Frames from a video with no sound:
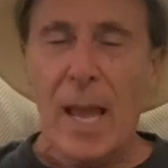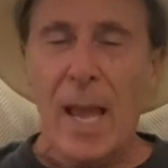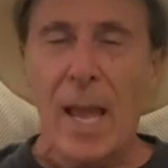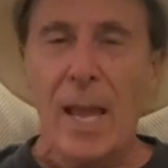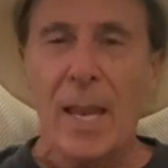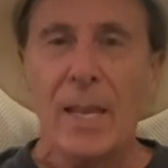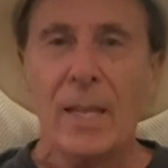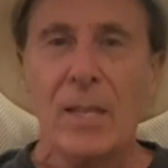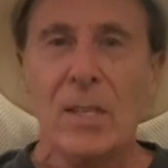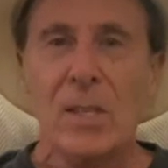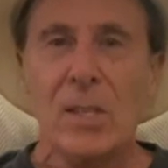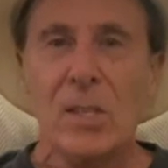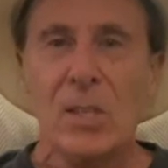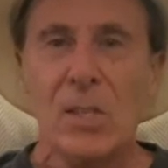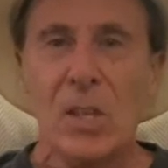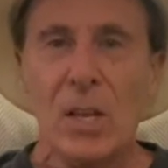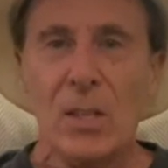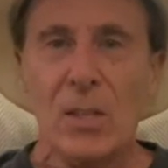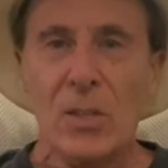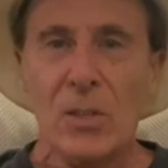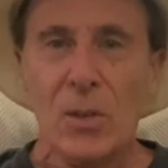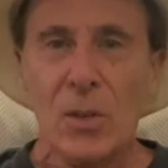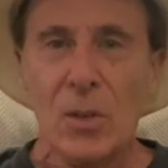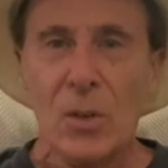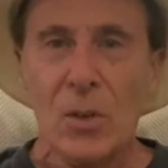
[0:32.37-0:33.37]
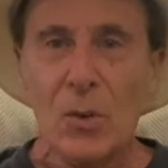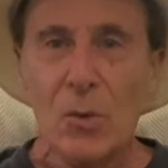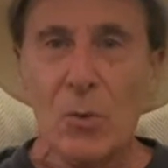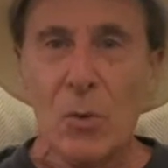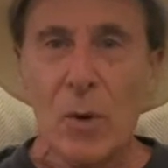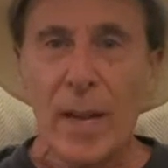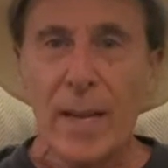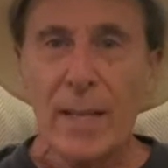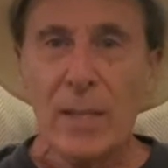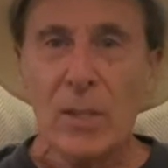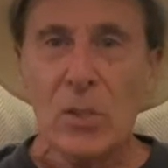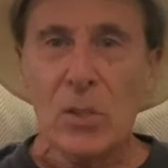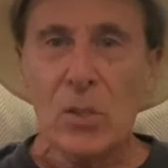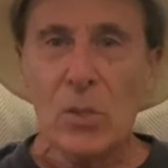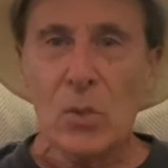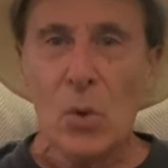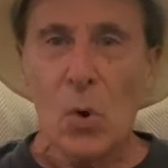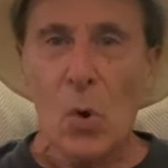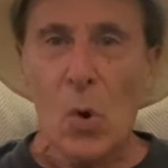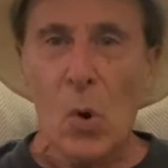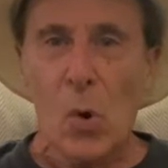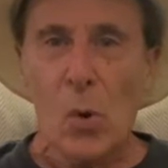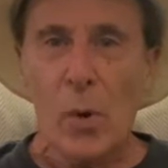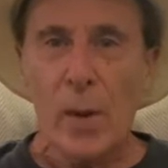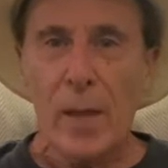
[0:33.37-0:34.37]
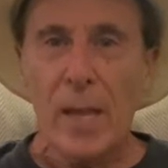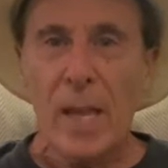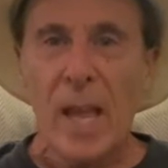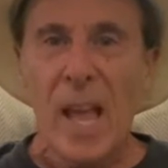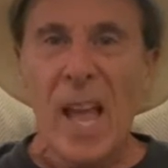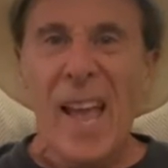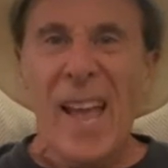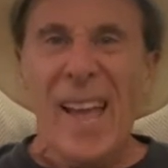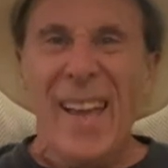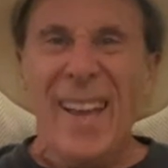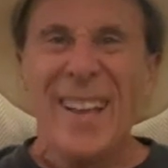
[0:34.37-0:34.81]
and it's such a great story.